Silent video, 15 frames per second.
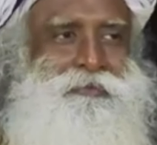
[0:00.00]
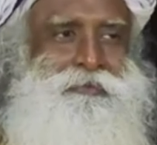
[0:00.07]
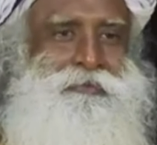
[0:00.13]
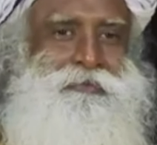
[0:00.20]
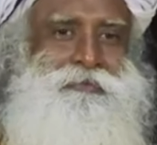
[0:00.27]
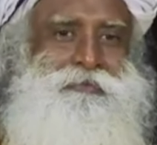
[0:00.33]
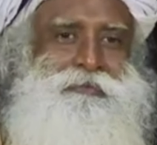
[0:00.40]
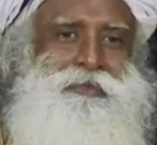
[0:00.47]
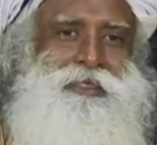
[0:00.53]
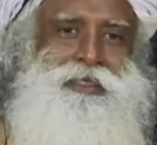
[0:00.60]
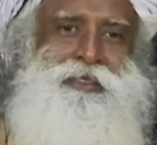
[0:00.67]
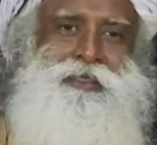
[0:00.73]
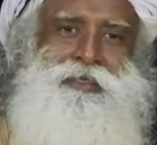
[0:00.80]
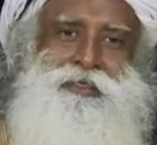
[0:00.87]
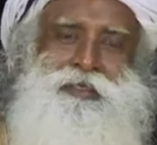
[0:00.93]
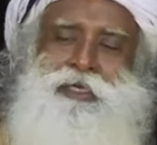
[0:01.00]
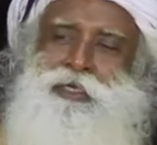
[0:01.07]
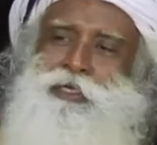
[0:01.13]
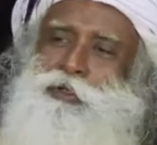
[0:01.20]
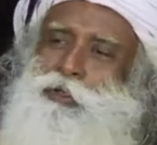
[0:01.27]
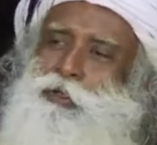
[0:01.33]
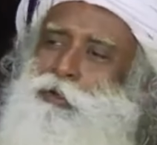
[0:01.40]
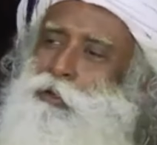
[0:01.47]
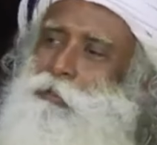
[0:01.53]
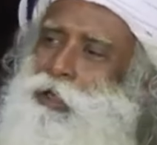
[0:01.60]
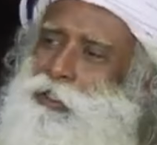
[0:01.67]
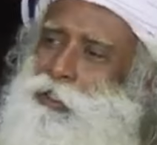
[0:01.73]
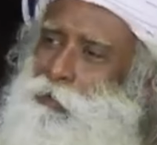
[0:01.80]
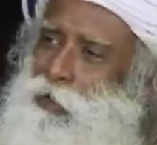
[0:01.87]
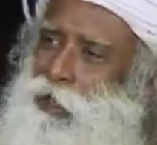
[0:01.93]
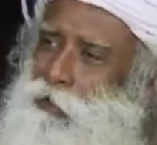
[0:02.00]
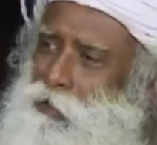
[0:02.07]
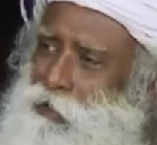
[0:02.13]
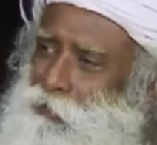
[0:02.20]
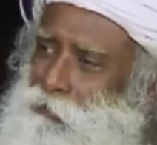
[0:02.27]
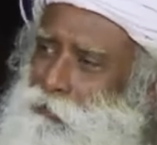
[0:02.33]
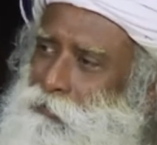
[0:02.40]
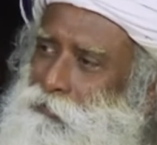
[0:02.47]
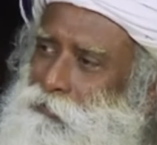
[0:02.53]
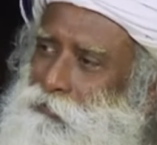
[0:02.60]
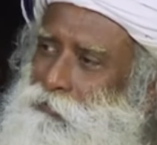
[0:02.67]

we really don't know much about him,